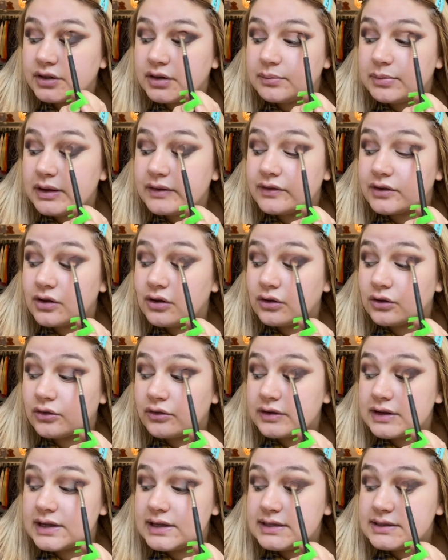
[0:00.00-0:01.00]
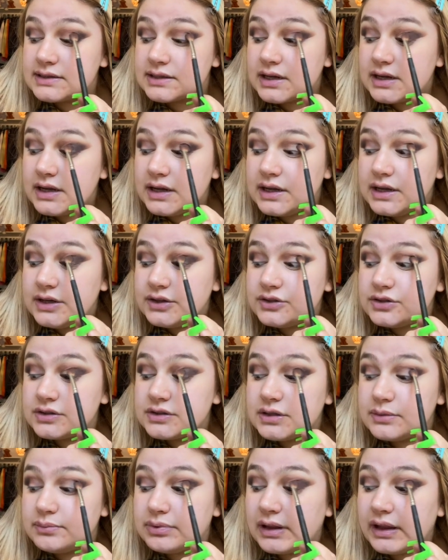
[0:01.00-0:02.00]
a bit of a cut crease just
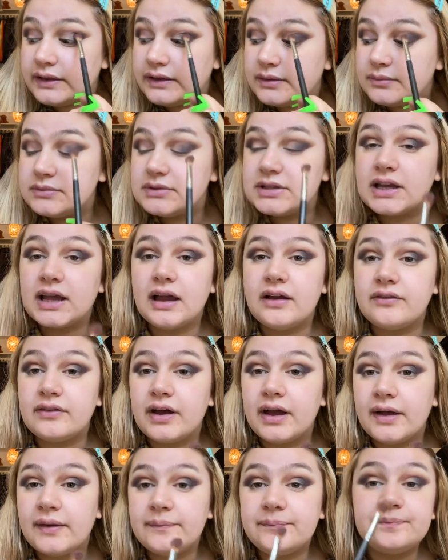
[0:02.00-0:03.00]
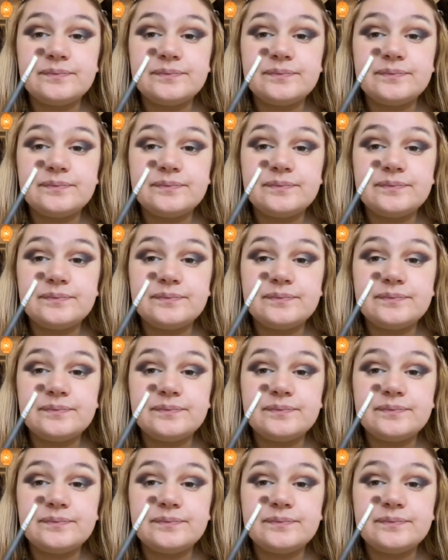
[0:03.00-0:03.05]
to blend them together